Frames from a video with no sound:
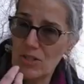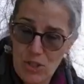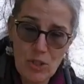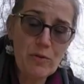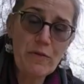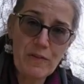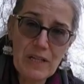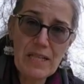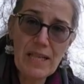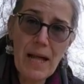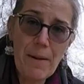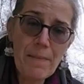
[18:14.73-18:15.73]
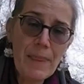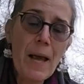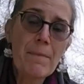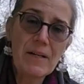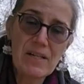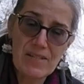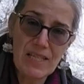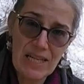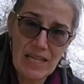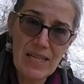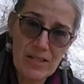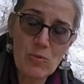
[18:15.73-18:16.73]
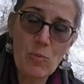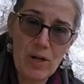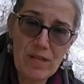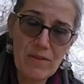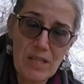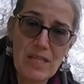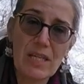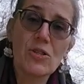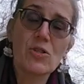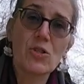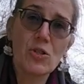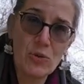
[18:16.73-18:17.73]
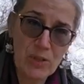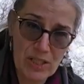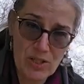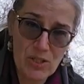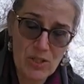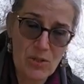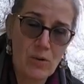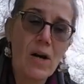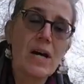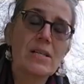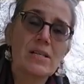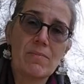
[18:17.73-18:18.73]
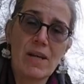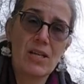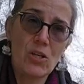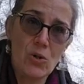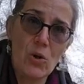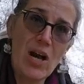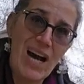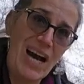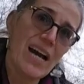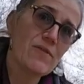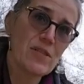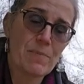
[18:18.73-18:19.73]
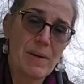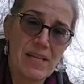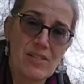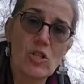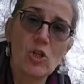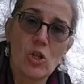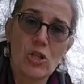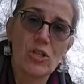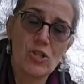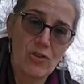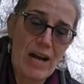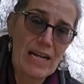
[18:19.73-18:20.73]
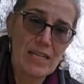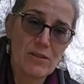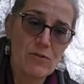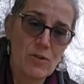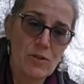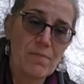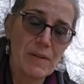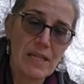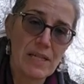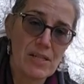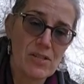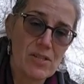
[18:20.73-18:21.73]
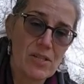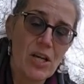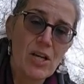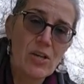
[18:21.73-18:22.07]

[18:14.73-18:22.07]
do feed them, because again, that's one of the things you can do to make your hive space look attractive to the bees,